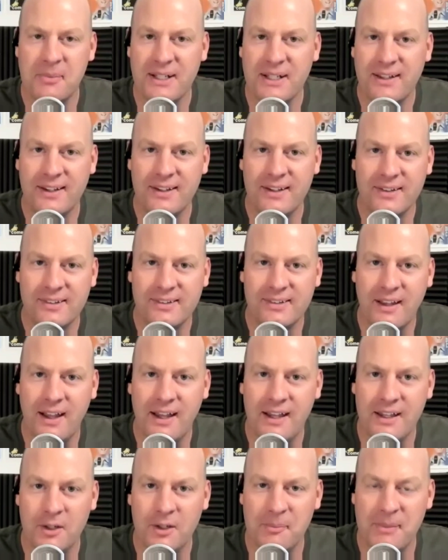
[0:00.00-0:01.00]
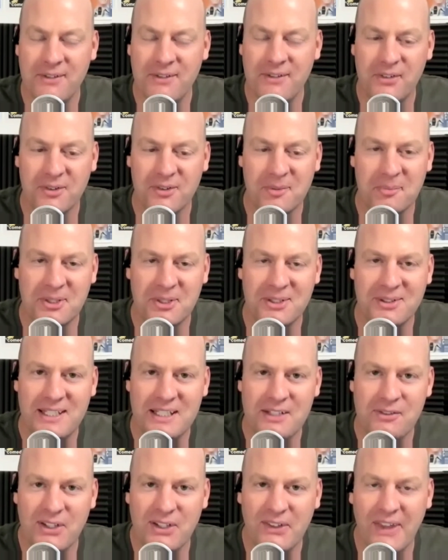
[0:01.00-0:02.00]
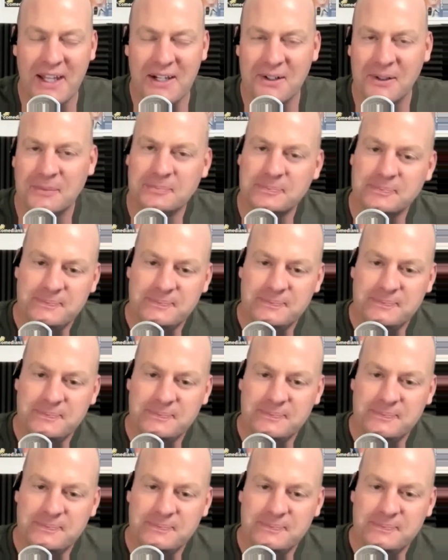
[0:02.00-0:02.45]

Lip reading: because it'll make for some good TV later.